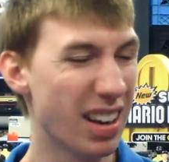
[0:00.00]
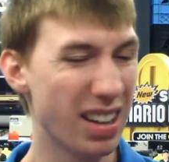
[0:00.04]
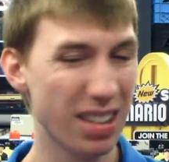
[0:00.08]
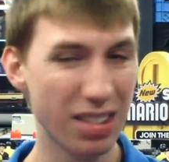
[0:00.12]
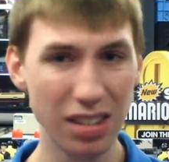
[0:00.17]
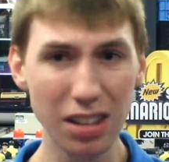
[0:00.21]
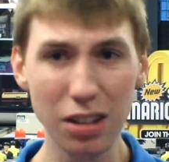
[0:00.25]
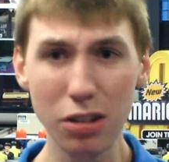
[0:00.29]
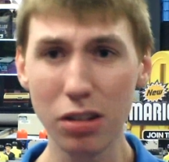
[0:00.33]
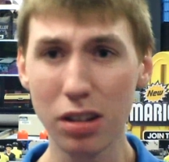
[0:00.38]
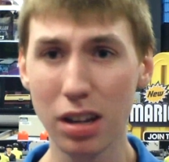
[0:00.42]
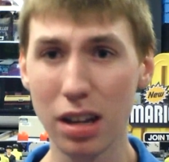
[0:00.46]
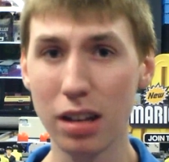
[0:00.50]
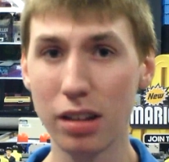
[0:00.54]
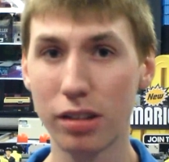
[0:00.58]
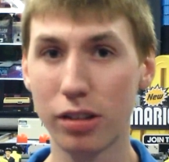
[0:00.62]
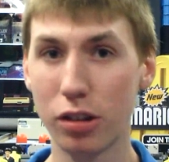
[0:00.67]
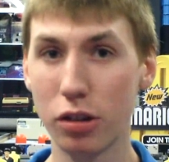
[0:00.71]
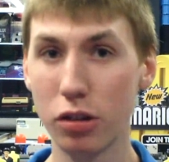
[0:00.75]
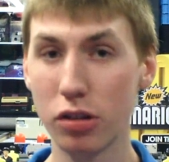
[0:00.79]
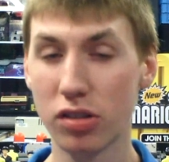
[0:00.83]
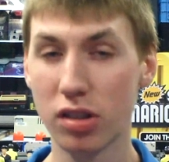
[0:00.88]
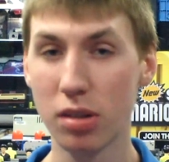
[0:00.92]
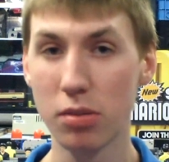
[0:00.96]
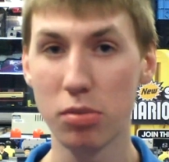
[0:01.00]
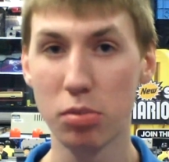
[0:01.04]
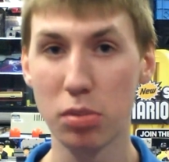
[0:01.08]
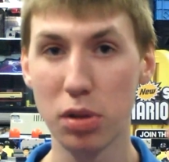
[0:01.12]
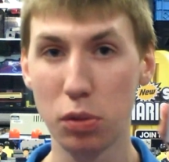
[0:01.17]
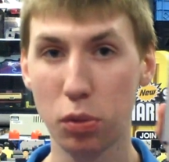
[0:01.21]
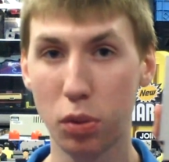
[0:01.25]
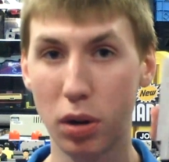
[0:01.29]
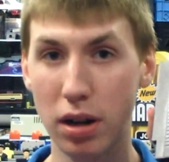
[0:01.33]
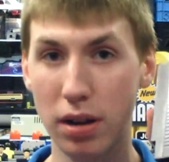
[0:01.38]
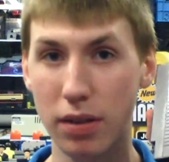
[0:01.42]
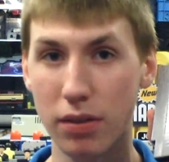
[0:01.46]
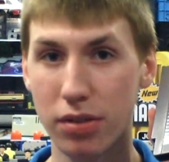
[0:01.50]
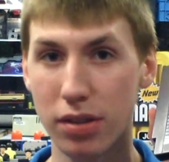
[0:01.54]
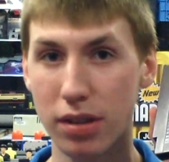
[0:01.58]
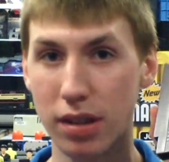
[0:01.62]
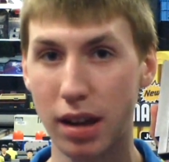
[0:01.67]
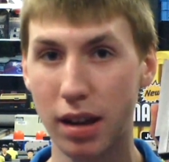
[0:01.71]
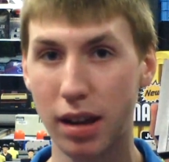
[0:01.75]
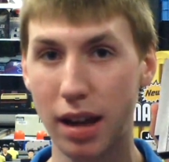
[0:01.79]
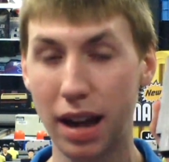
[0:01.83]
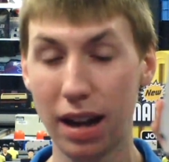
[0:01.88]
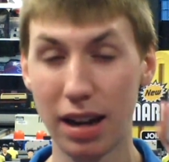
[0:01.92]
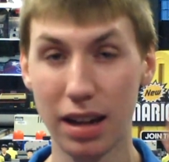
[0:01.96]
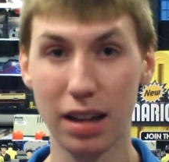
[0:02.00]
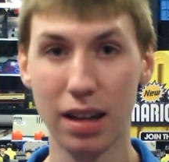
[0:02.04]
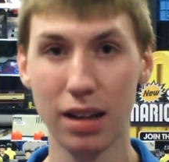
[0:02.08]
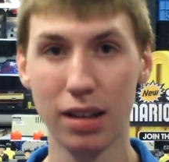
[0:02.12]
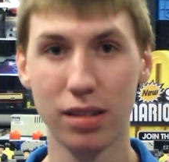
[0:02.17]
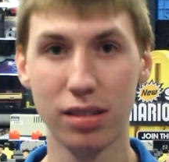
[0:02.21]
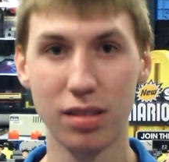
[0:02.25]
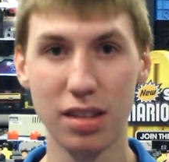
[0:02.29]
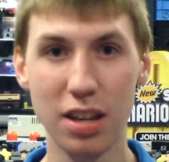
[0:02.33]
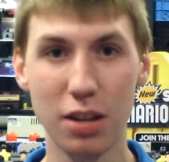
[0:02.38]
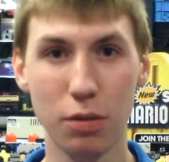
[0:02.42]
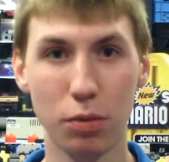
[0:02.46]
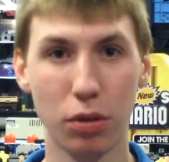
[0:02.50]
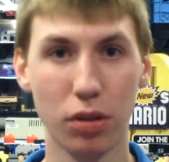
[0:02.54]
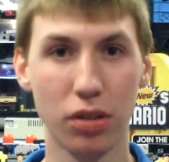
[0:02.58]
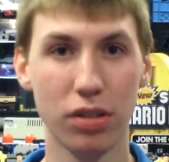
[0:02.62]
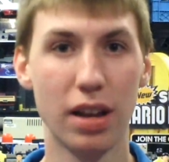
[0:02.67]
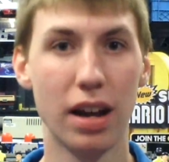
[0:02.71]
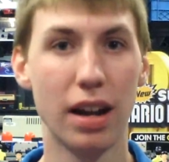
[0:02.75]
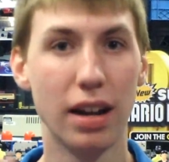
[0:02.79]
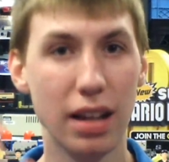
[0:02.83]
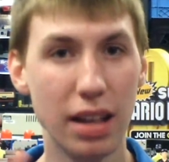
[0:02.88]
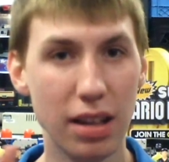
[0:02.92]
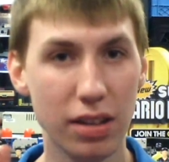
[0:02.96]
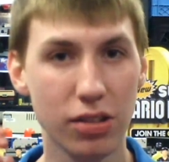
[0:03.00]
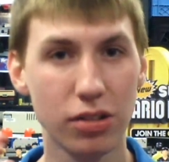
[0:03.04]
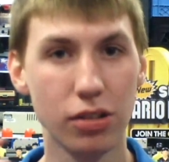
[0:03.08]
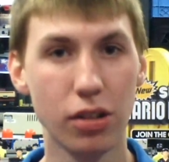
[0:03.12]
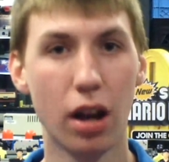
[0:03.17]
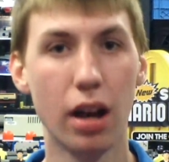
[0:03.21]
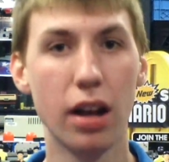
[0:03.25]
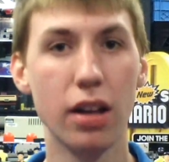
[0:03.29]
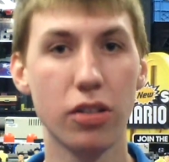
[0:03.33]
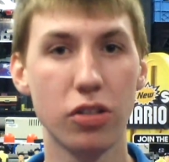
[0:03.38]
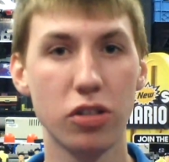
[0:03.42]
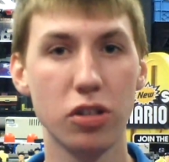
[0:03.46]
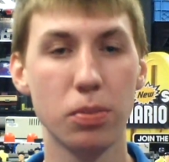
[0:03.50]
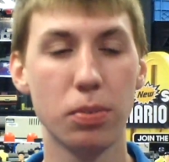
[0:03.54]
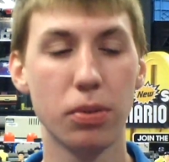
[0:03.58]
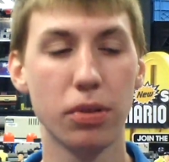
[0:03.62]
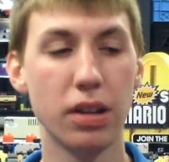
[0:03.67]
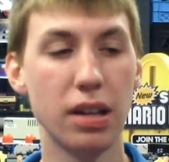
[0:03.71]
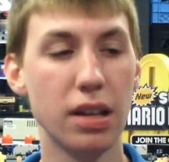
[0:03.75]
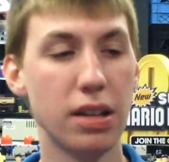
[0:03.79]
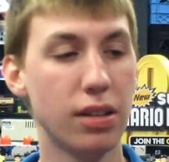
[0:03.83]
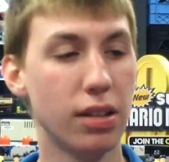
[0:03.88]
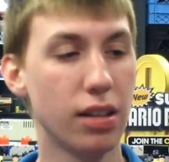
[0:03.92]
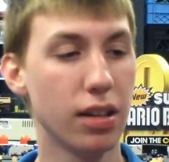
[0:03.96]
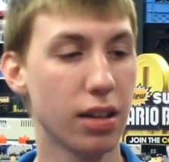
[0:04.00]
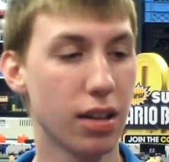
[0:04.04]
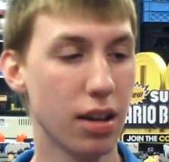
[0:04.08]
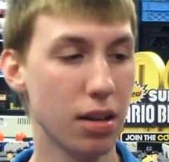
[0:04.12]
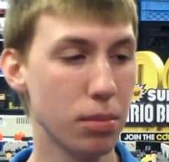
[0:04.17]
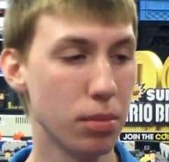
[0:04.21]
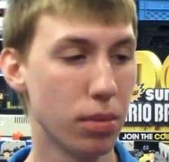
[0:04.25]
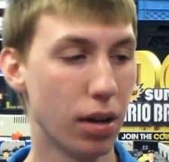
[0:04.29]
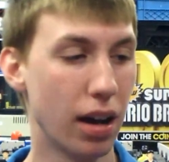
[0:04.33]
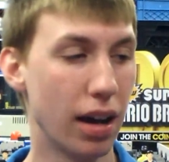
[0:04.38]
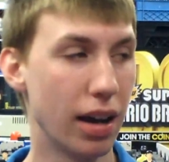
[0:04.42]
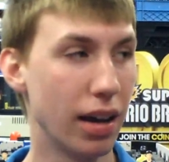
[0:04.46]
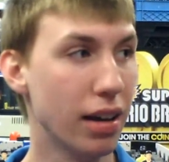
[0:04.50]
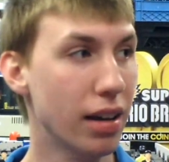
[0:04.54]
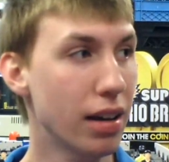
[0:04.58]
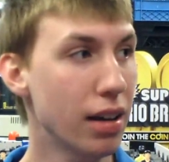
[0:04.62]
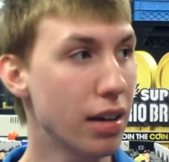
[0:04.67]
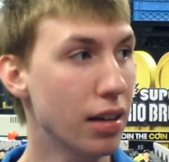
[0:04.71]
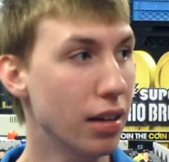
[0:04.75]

Casino Kid 2 seems to be one of the NES sequels that is not super easy to come by.